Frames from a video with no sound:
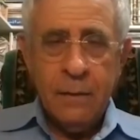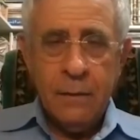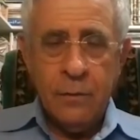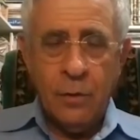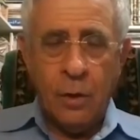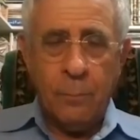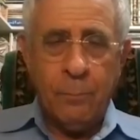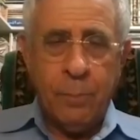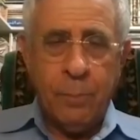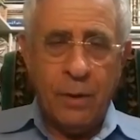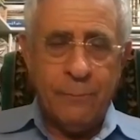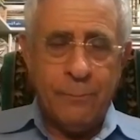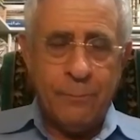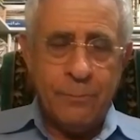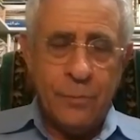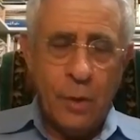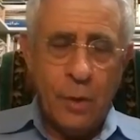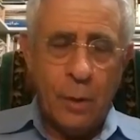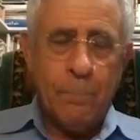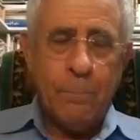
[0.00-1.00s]

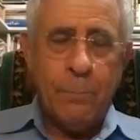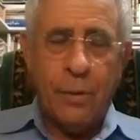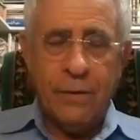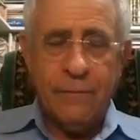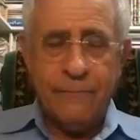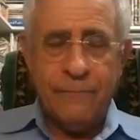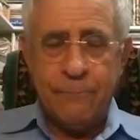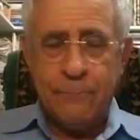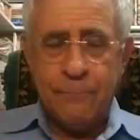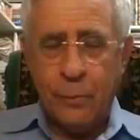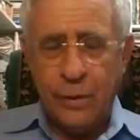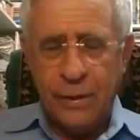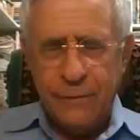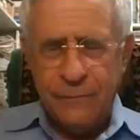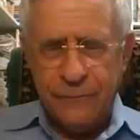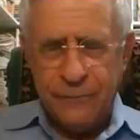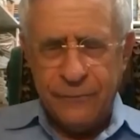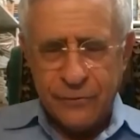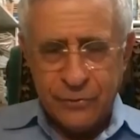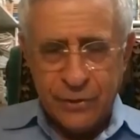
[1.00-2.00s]

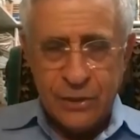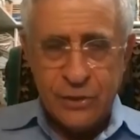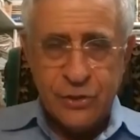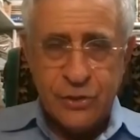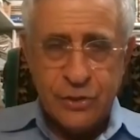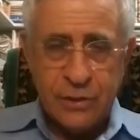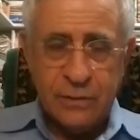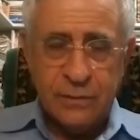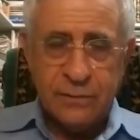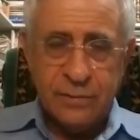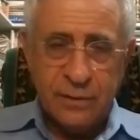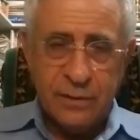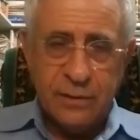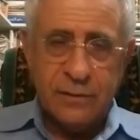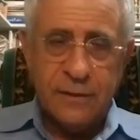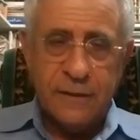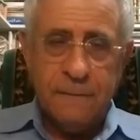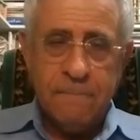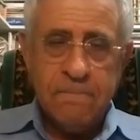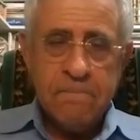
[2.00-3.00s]
non-proliferation
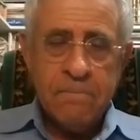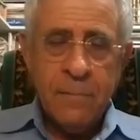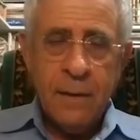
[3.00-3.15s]
treaty,